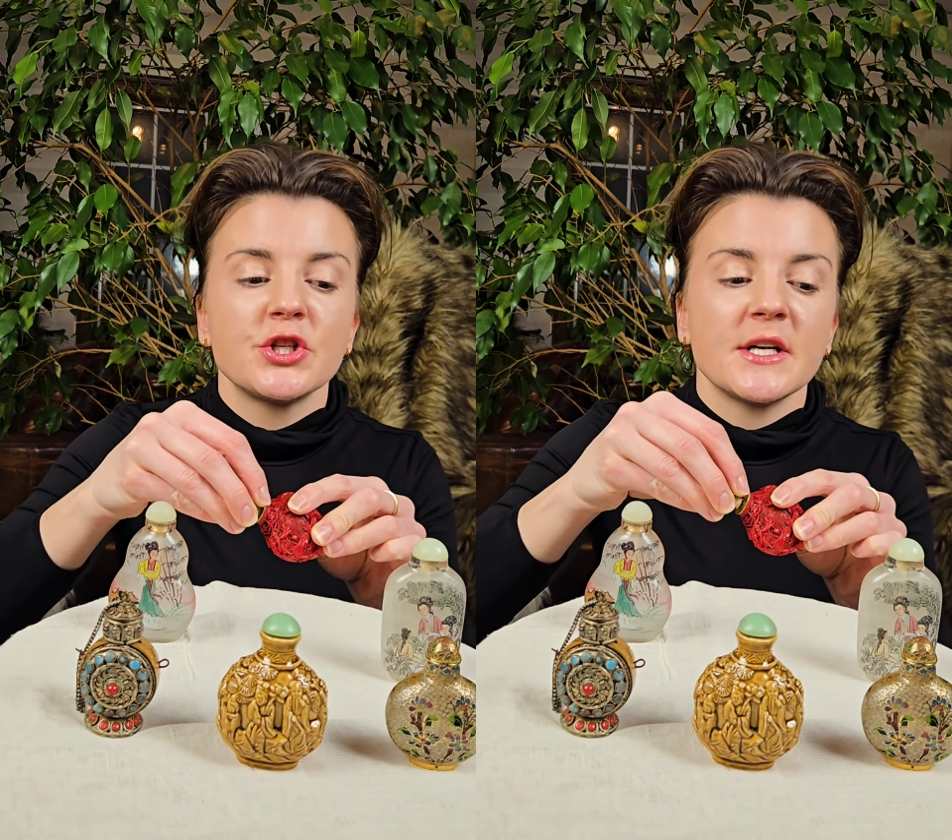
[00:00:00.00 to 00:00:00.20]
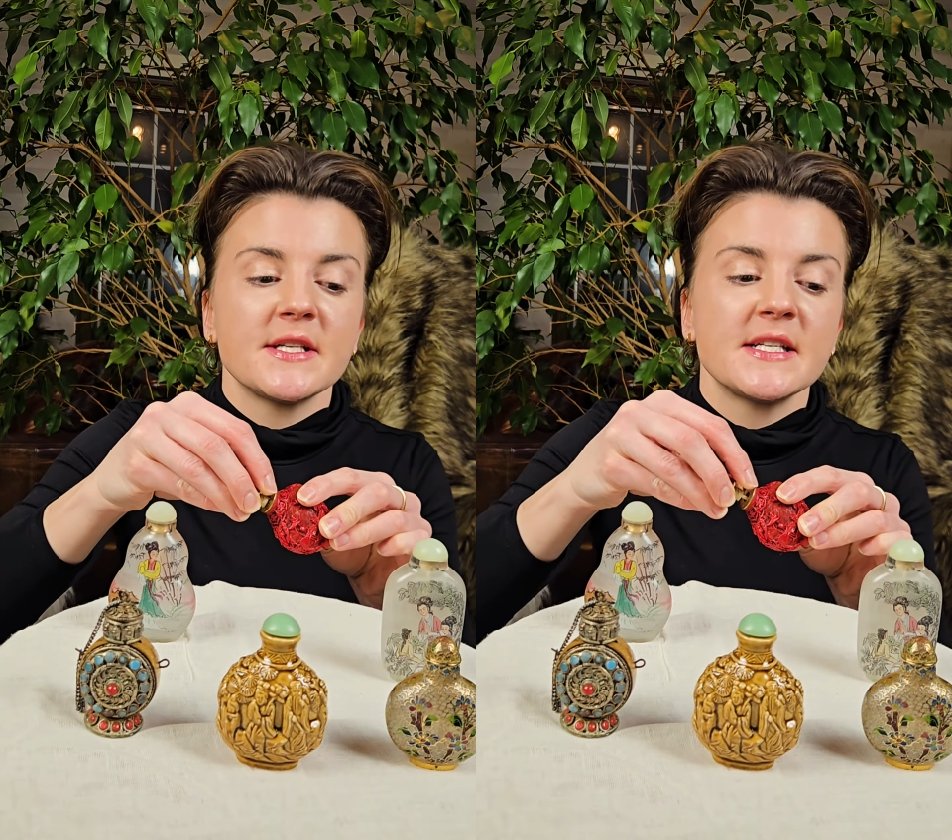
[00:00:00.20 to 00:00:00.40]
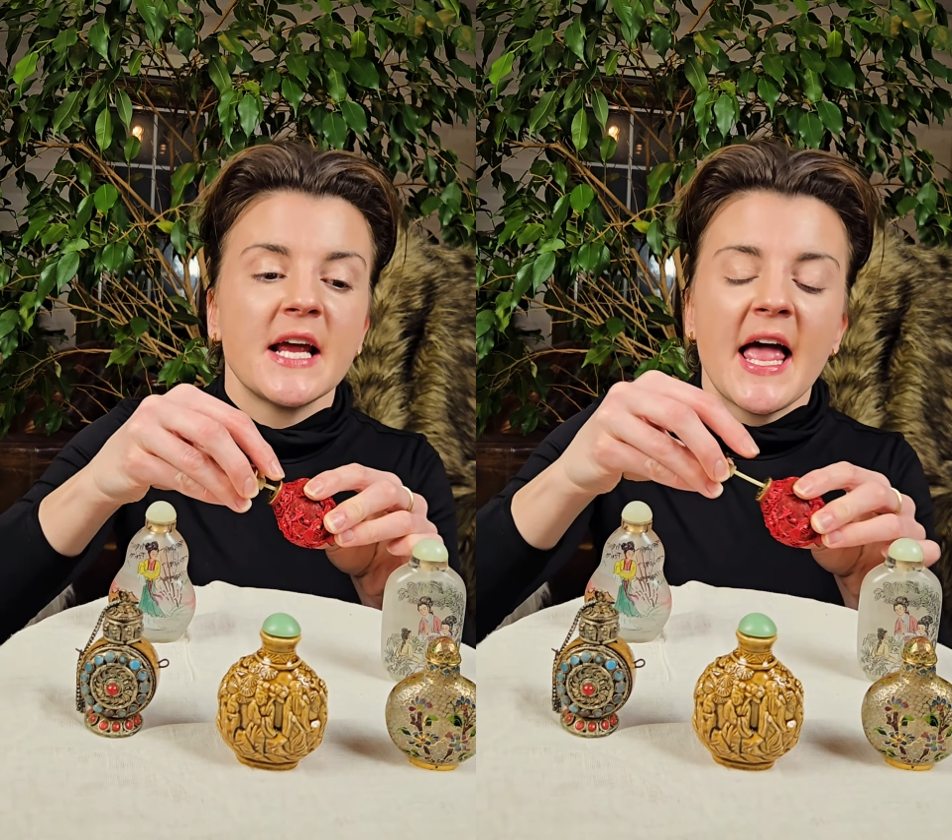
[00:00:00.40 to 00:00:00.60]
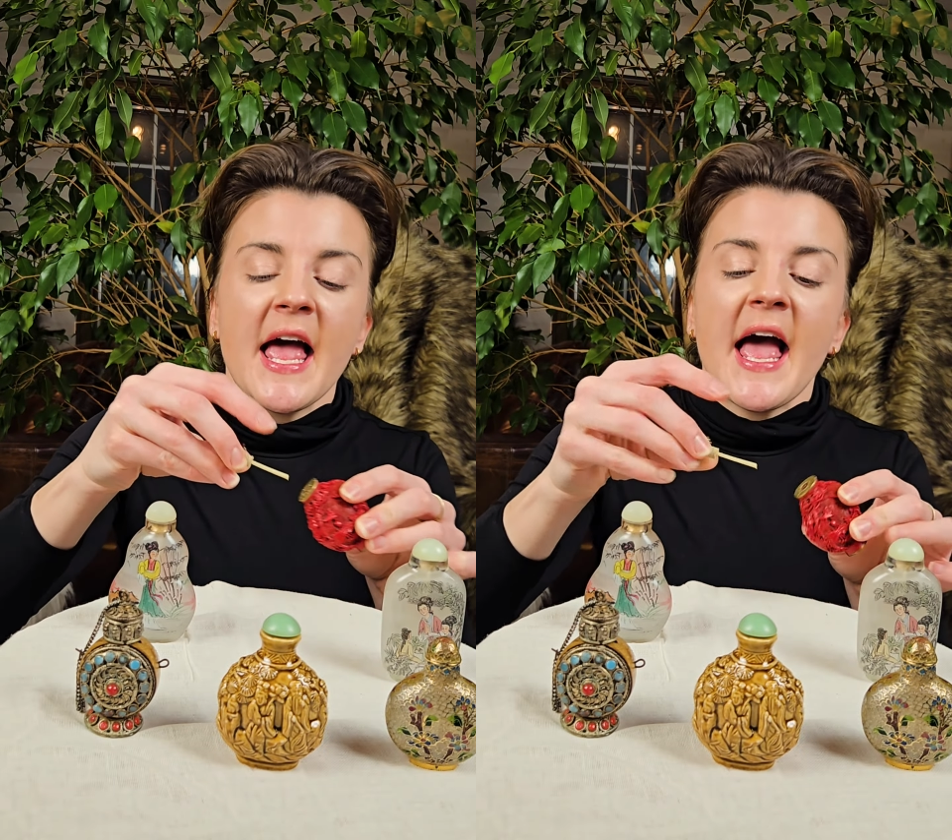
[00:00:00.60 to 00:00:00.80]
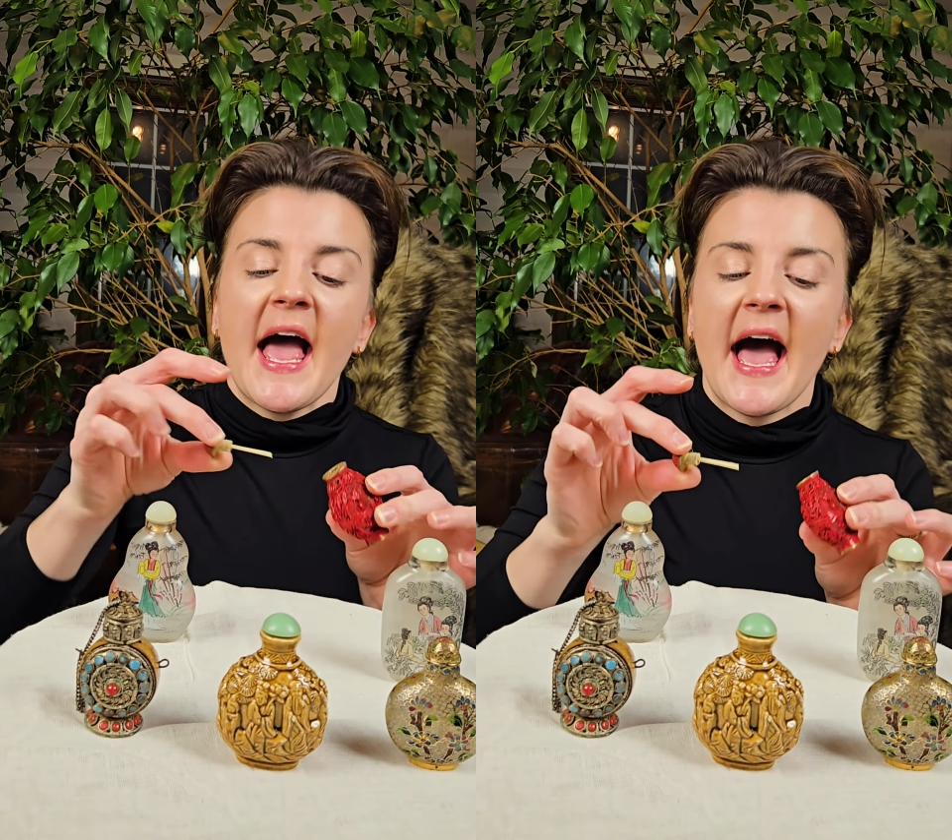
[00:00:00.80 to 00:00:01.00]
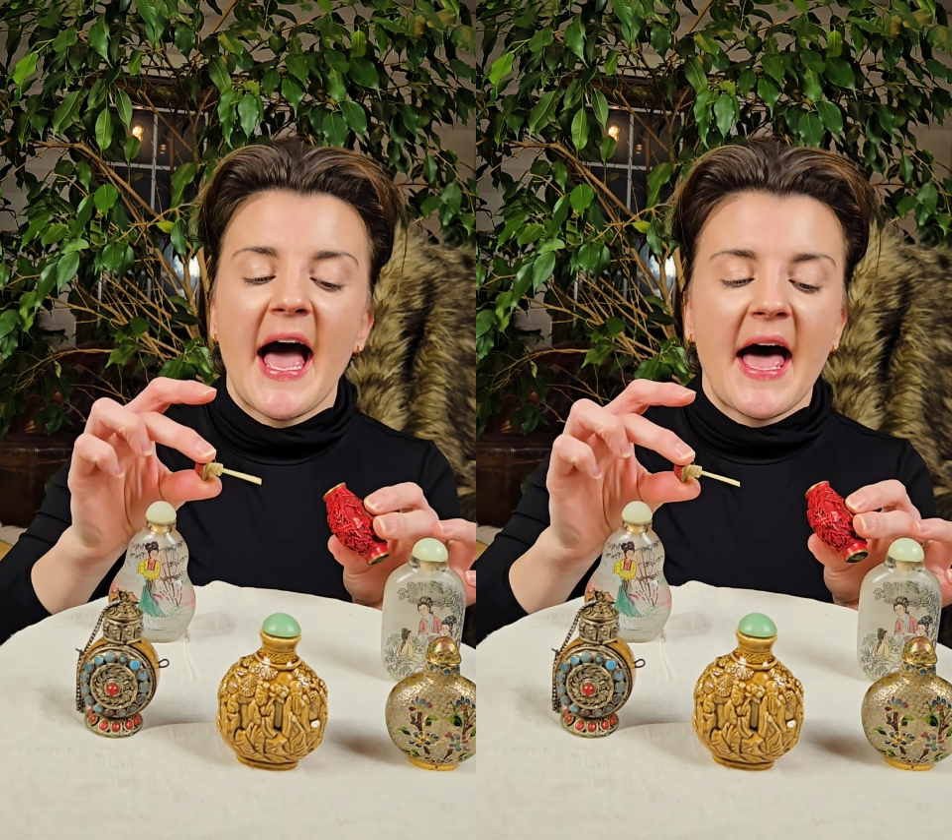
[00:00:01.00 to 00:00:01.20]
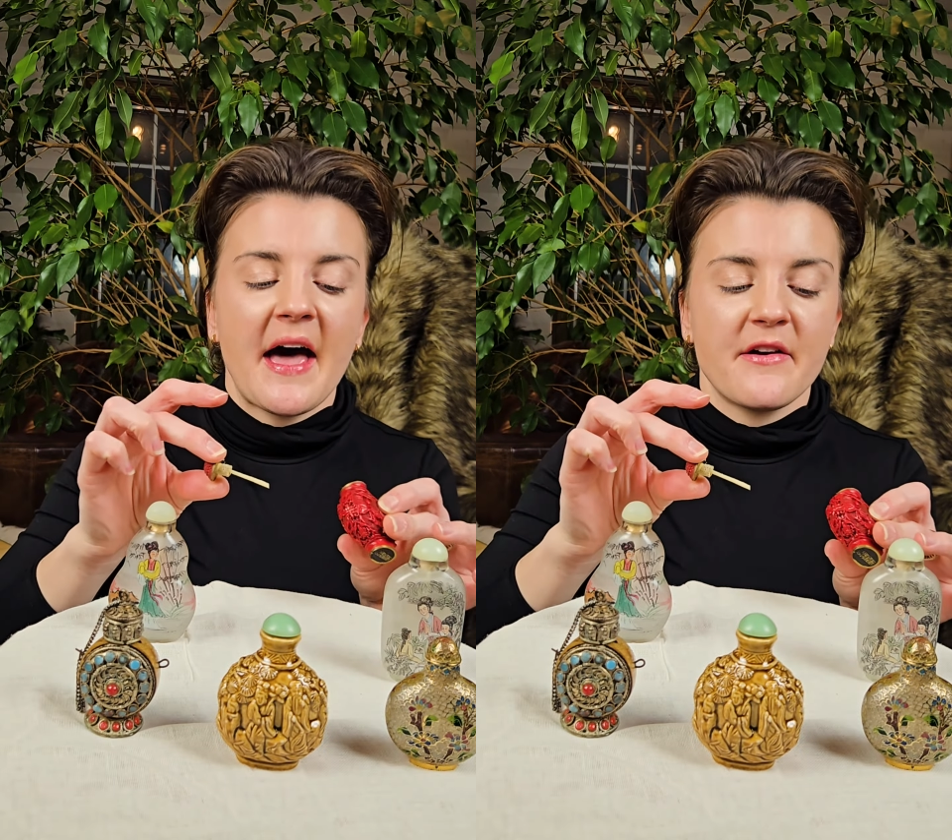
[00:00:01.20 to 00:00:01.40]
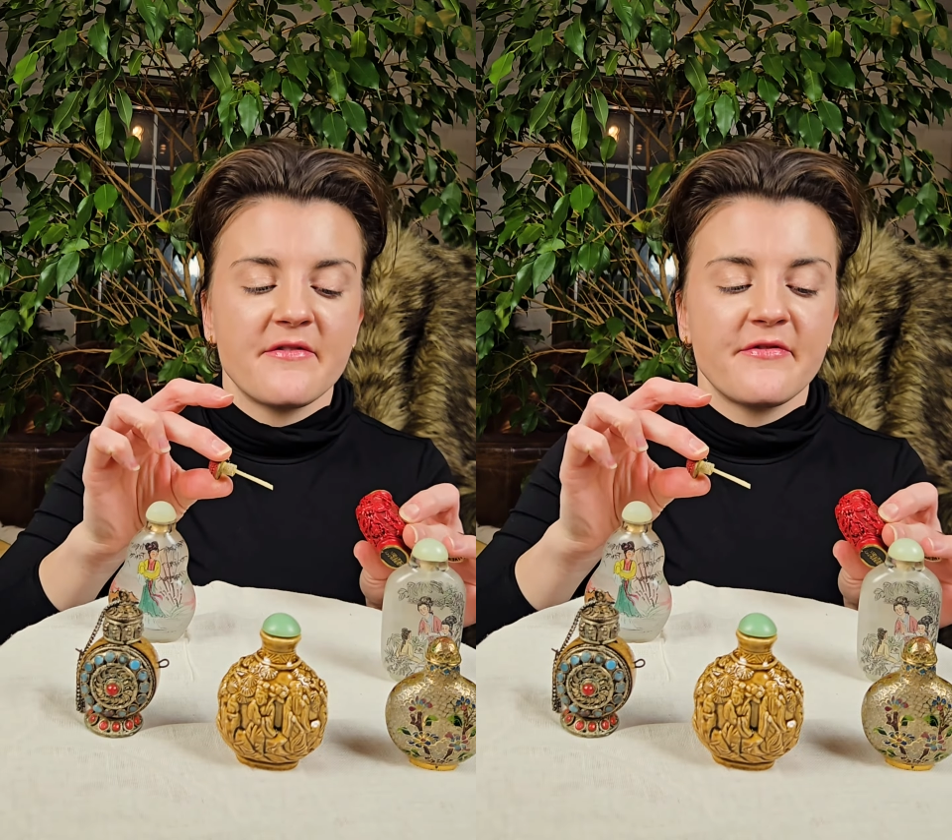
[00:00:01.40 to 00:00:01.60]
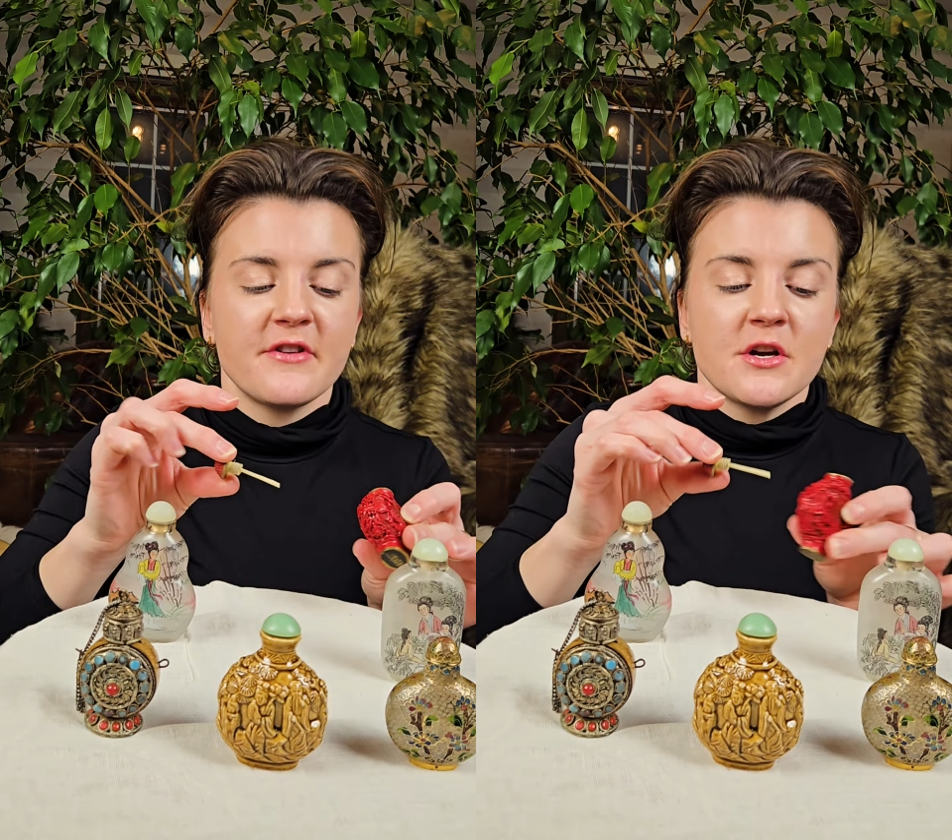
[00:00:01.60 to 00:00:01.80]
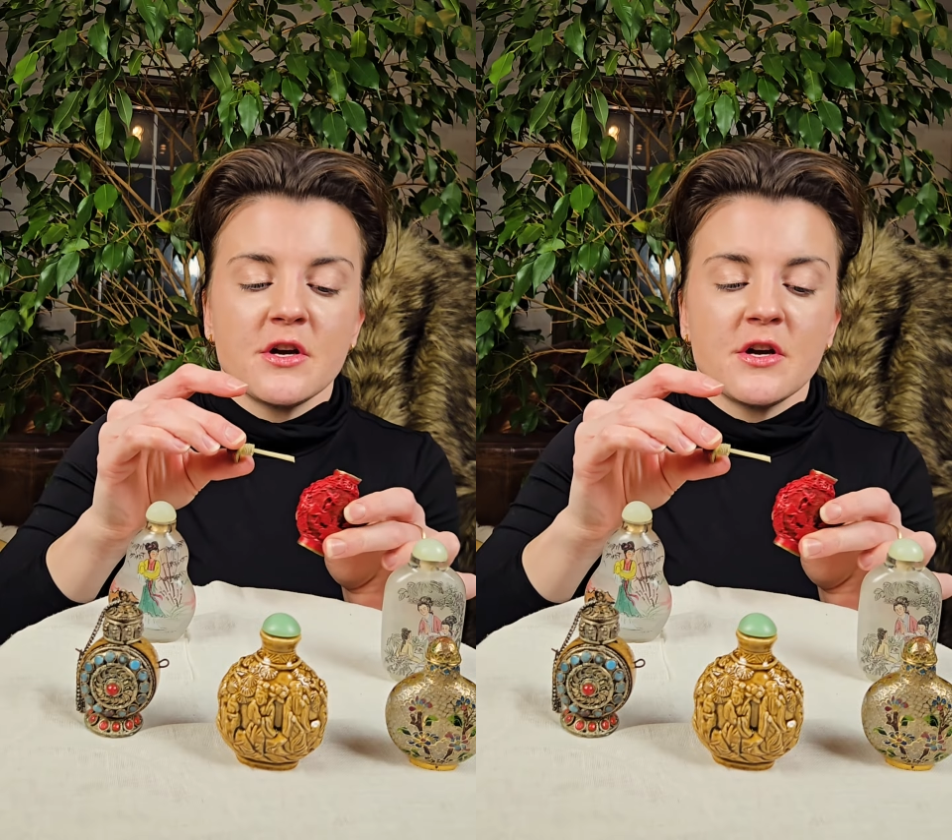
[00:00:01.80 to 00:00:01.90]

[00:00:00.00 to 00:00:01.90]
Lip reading: just have